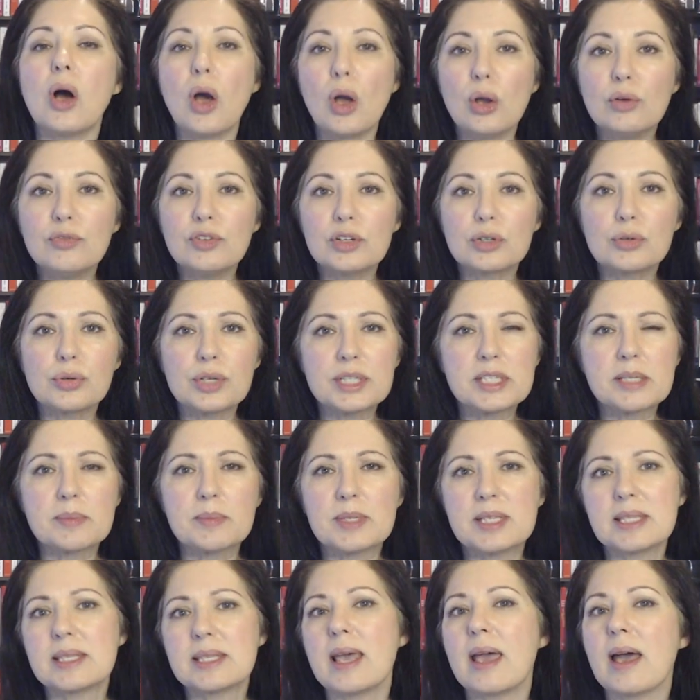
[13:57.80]
Over
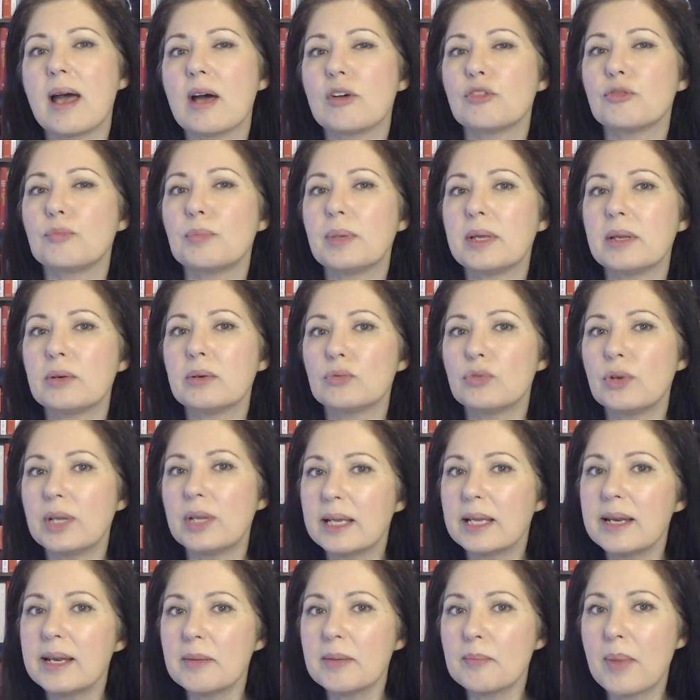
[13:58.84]
Christmas, there have been
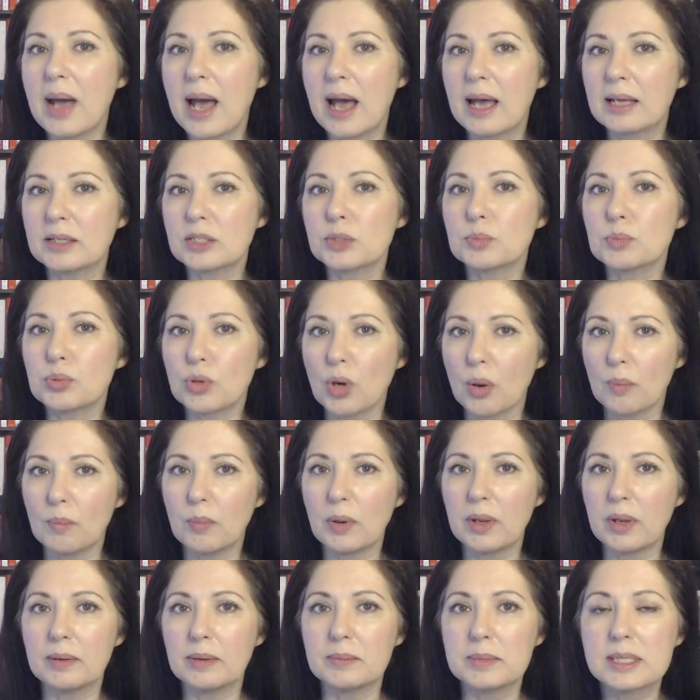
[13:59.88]
really bad
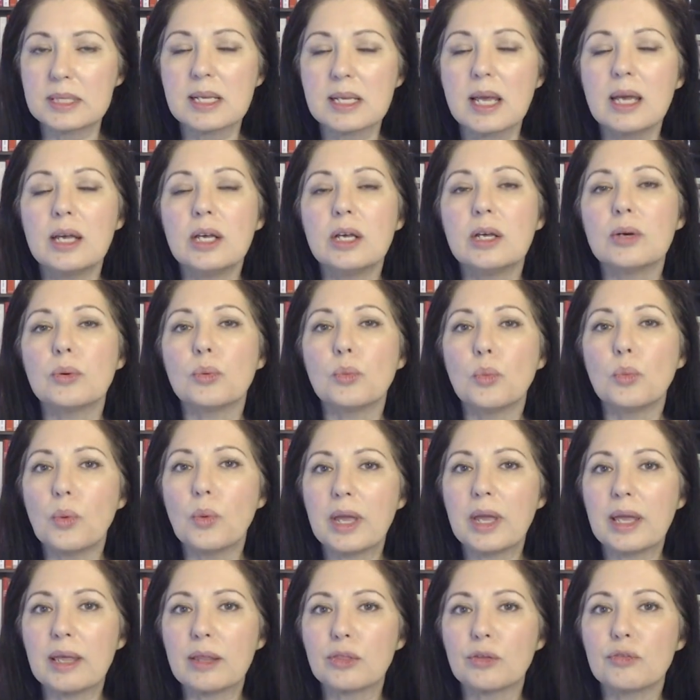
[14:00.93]
problems
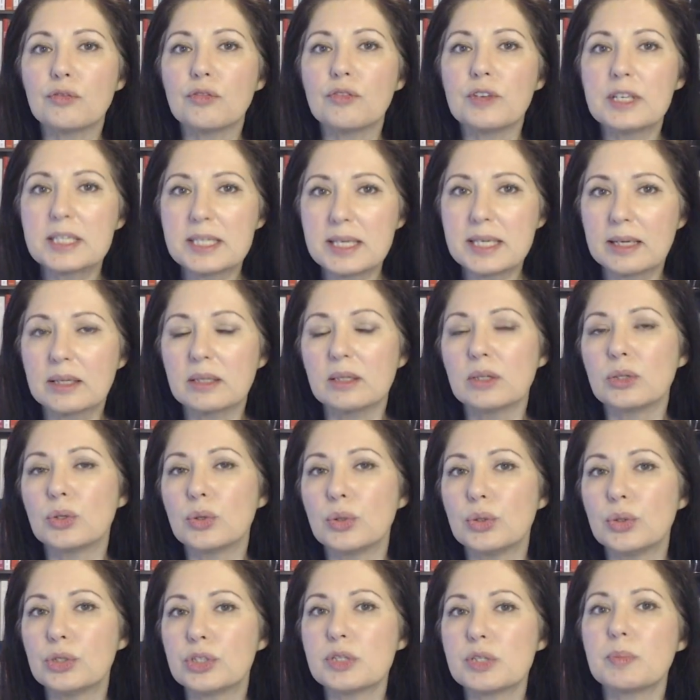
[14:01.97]
with physical
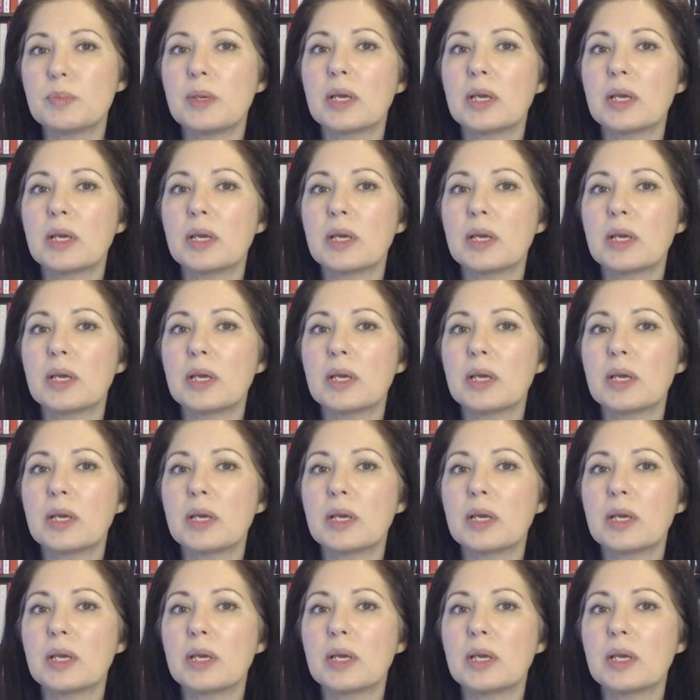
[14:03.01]
goods